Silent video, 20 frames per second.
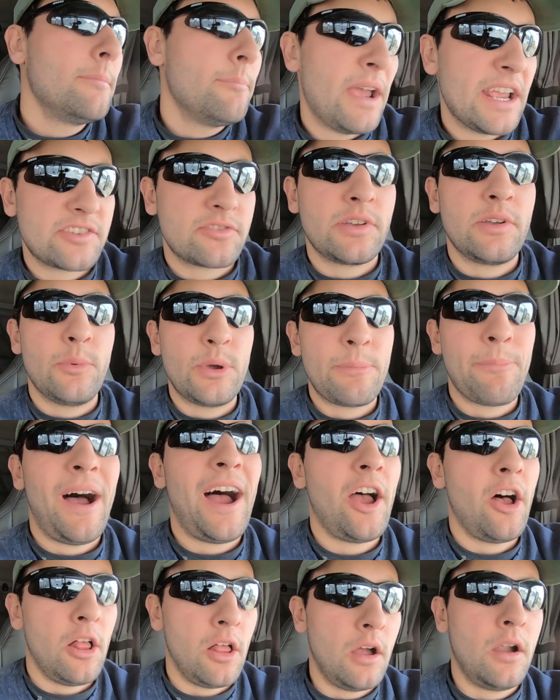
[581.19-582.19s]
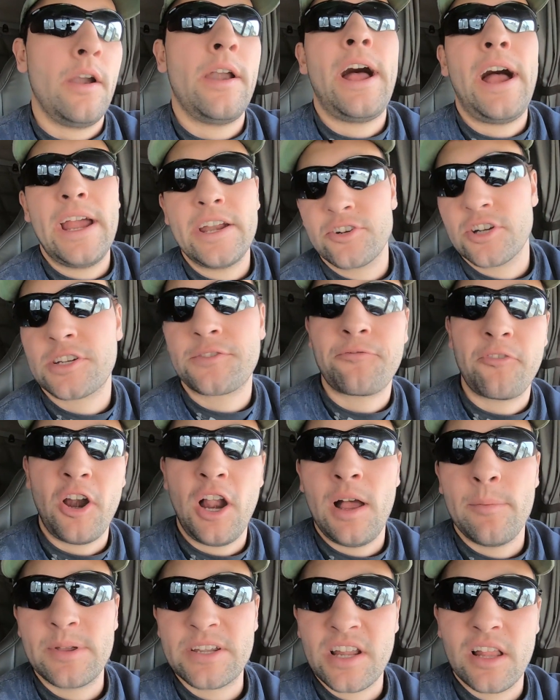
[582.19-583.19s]
basically we buy all our anhydrous
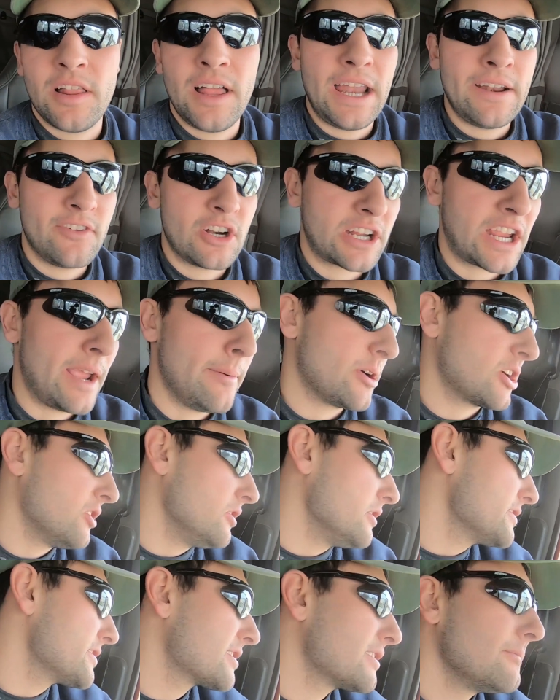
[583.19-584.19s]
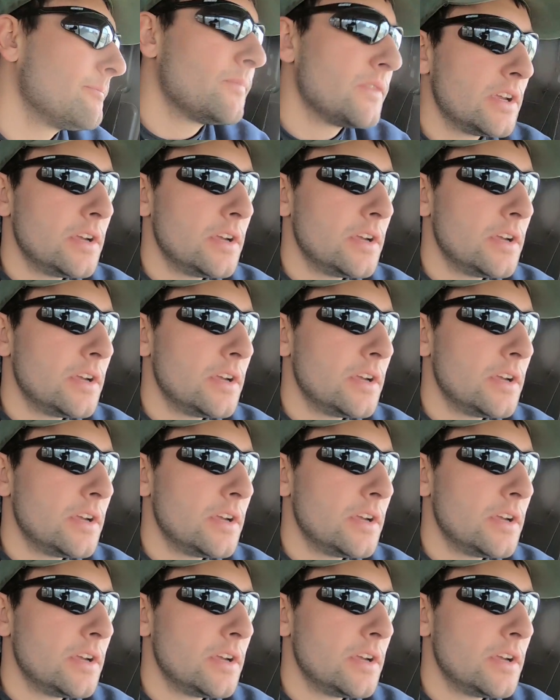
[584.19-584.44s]
from and a lot of our chemicals.